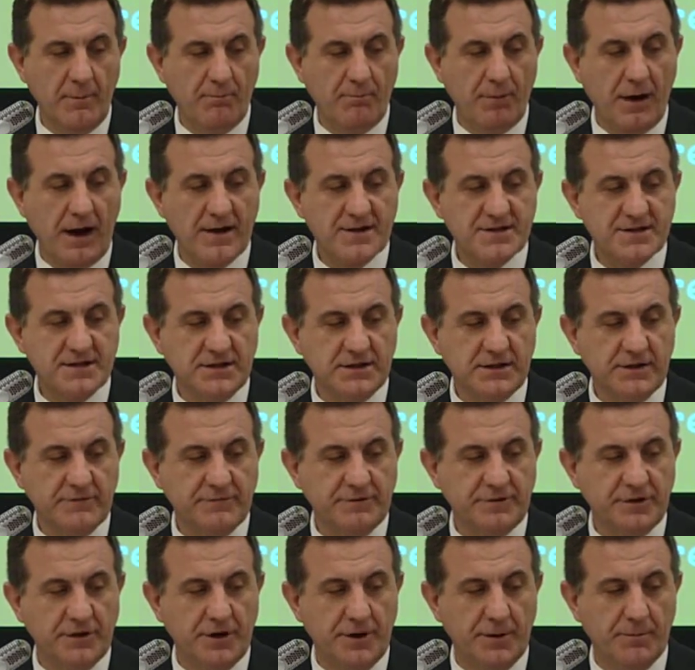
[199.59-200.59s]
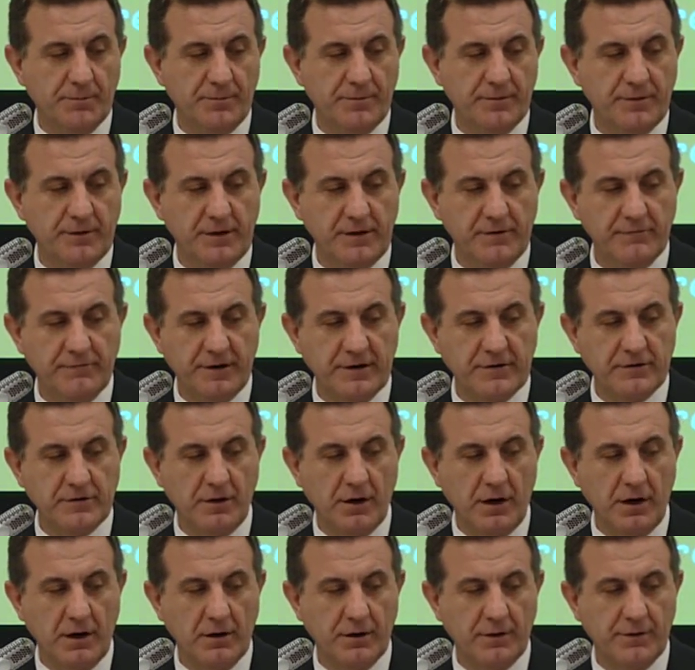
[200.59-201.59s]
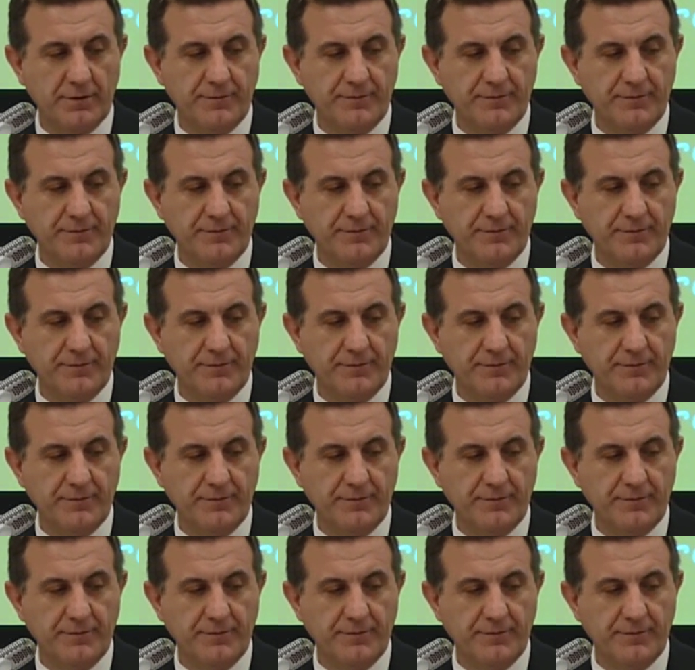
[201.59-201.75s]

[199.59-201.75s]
Positive term in red color.